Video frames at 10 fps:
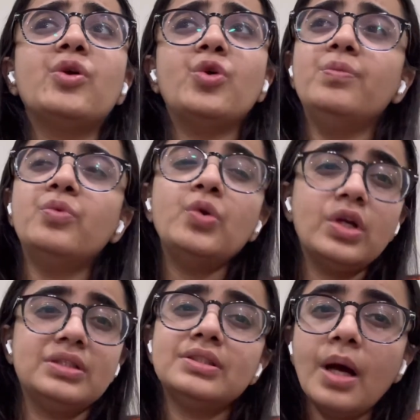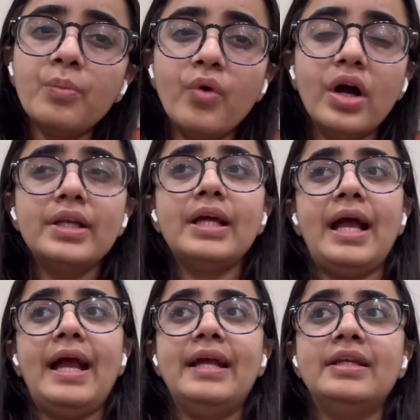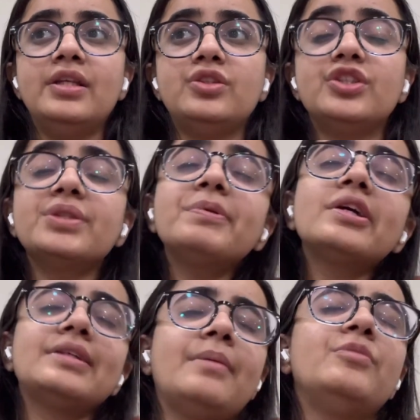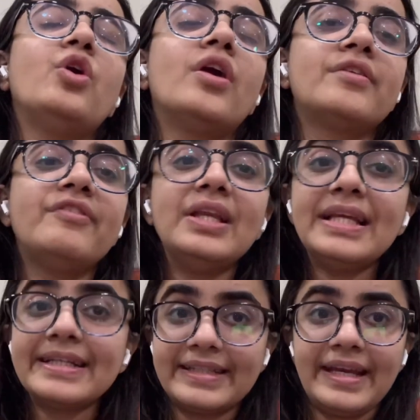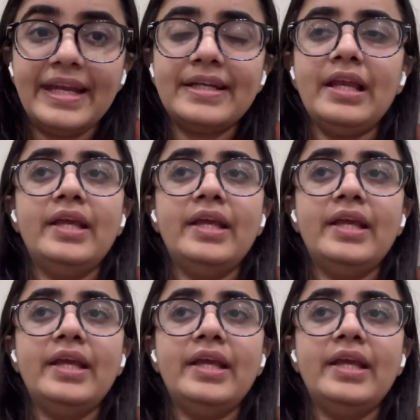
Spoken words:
own mood on someone, and just because I'm not feeling great,